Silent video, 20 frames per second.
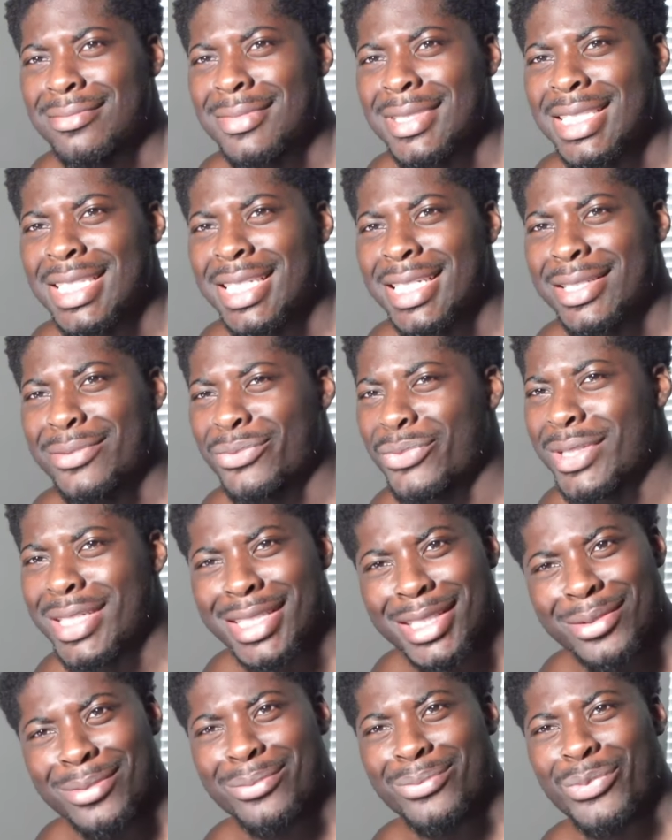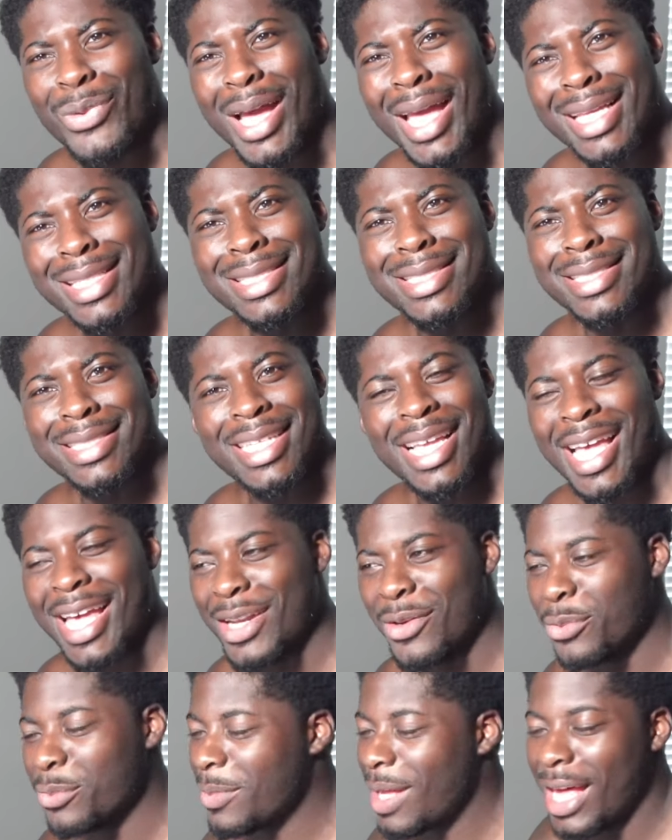nigga, what, what? I
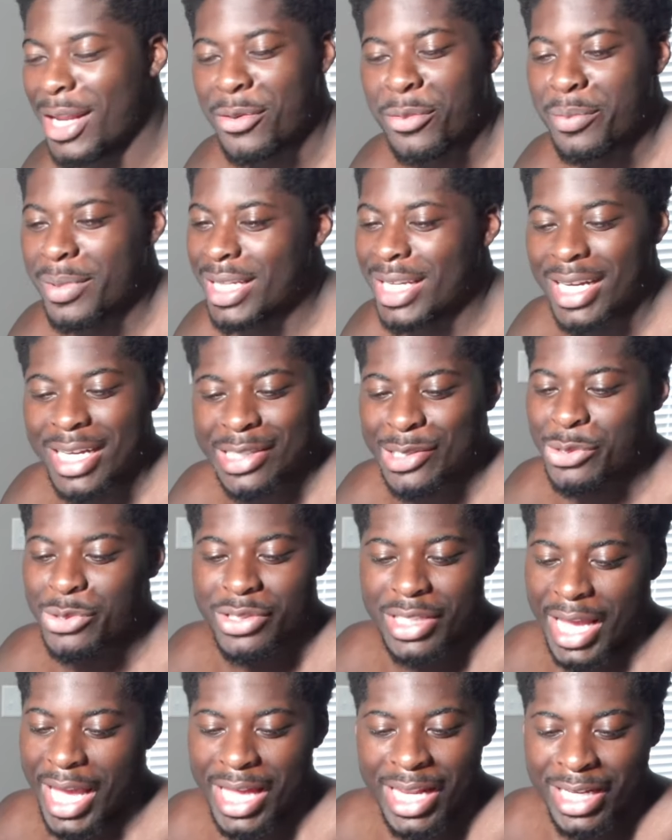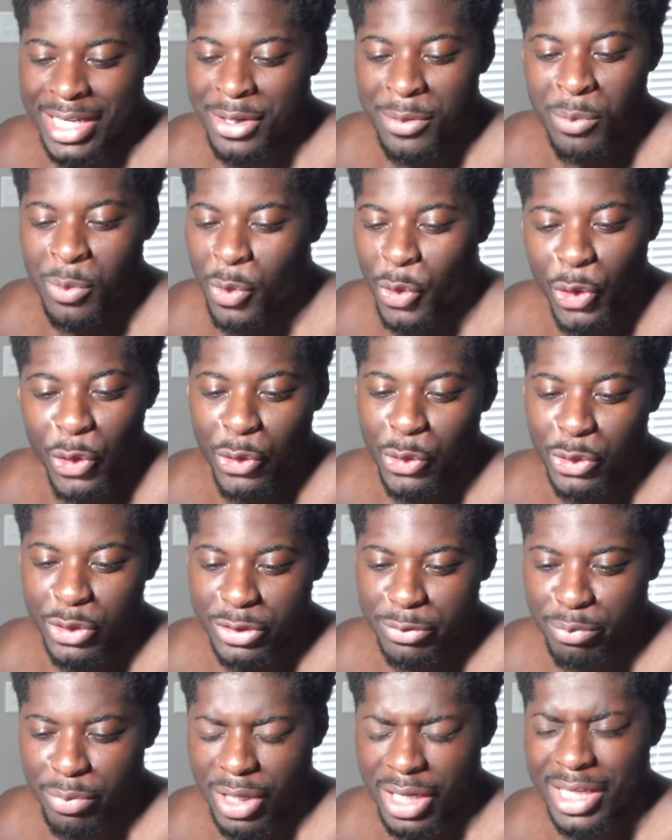don't, I don't be understanding them
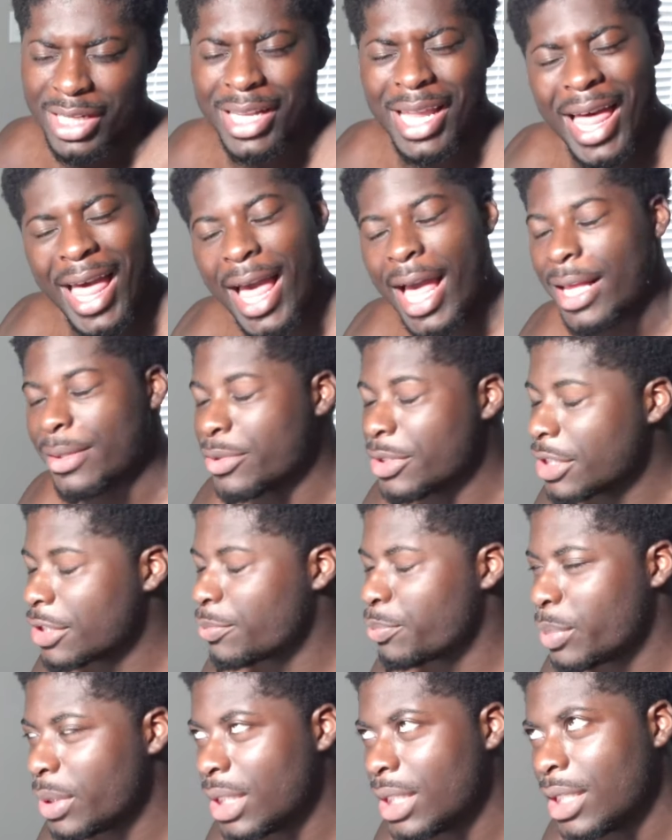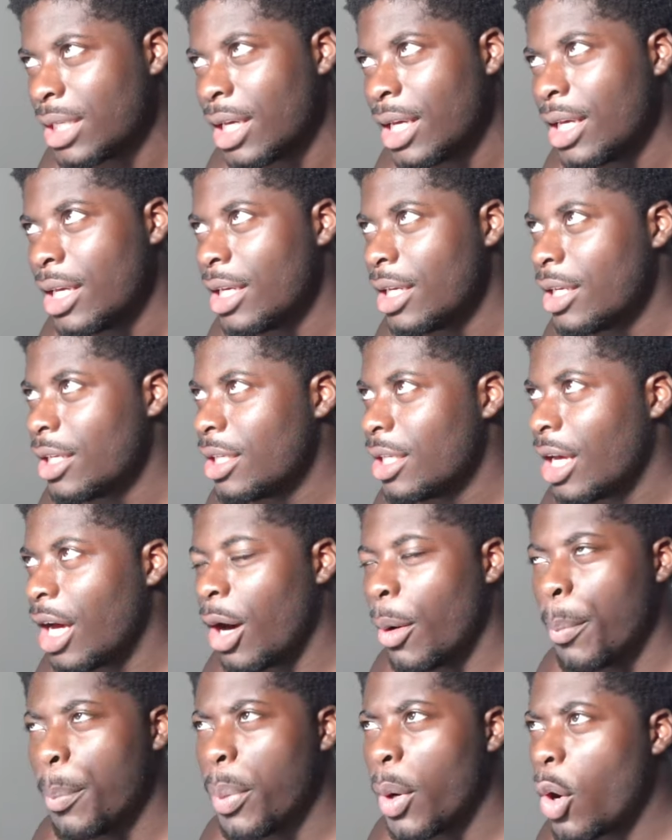words, bro. And I, I just be
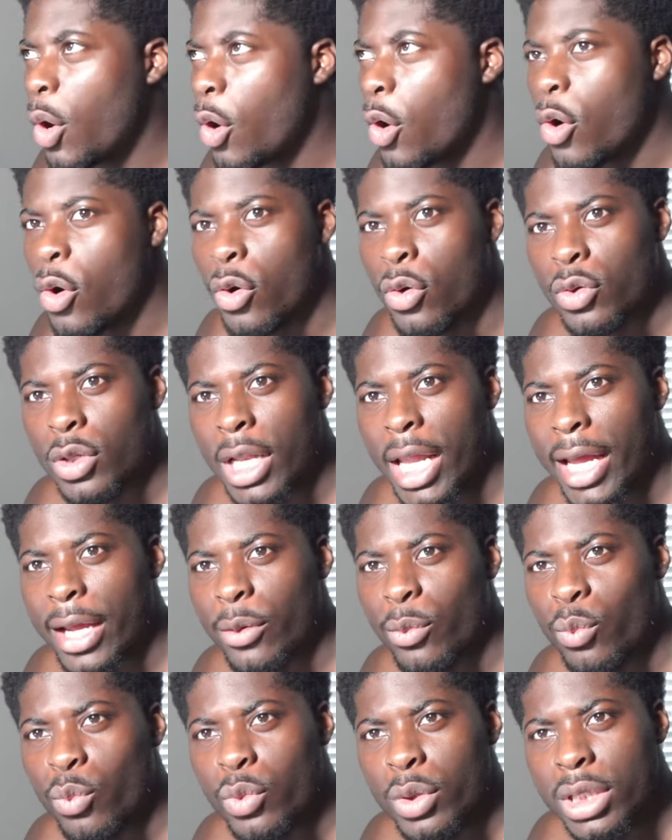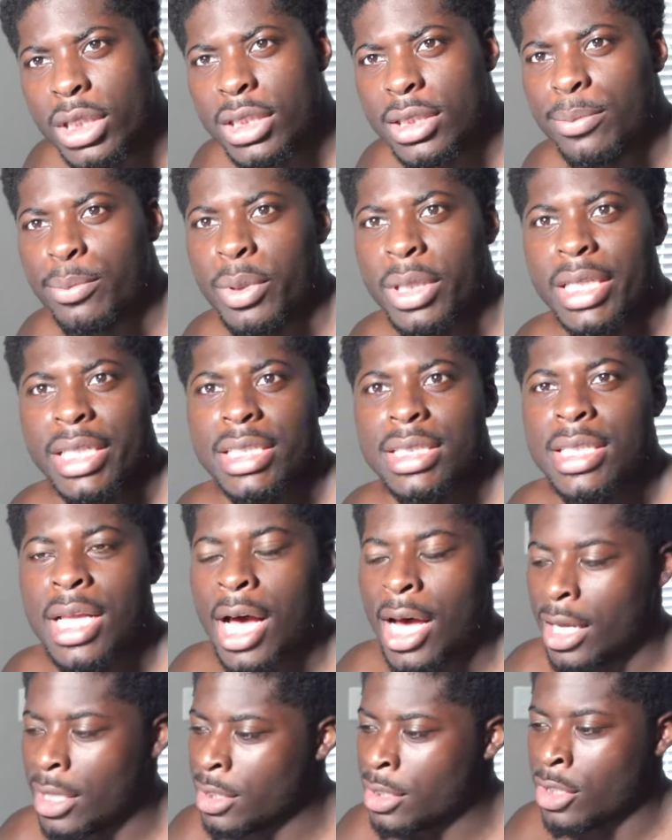appalled, like what? But it's
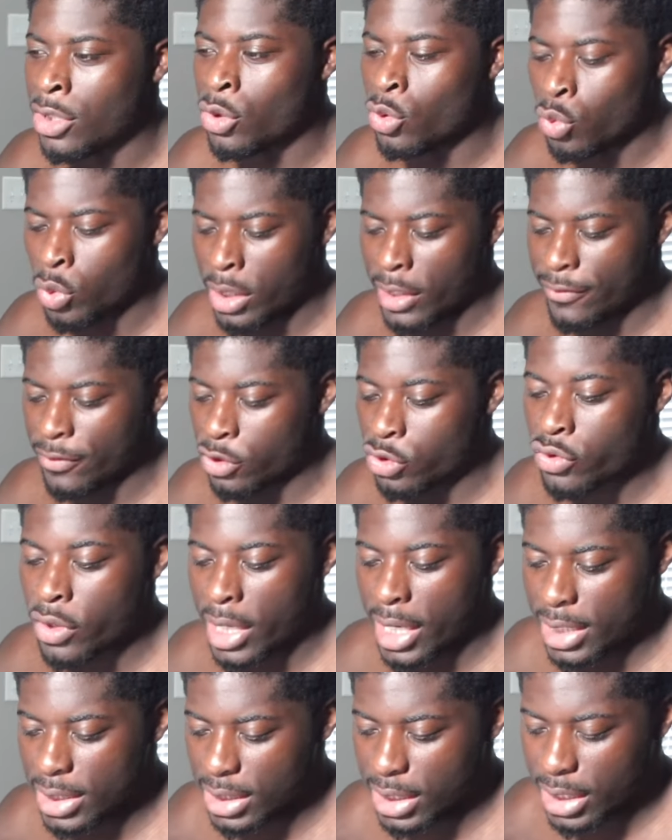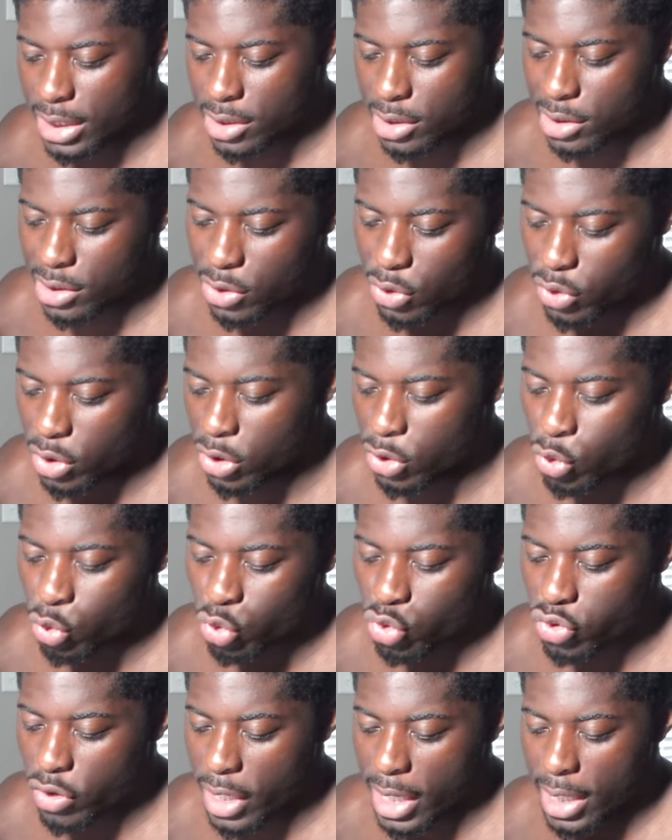not the New Living Translation. So the new
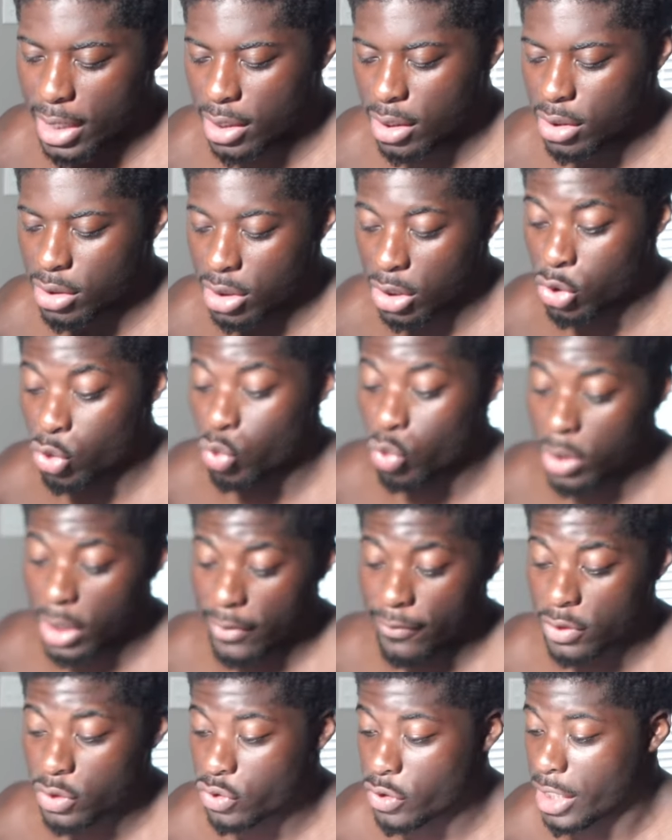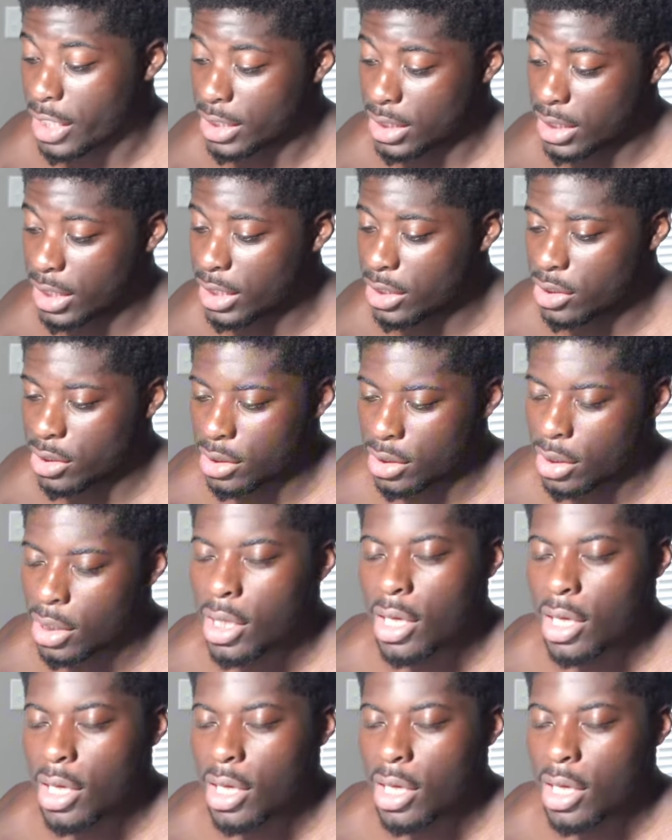tran, the New Living Translation,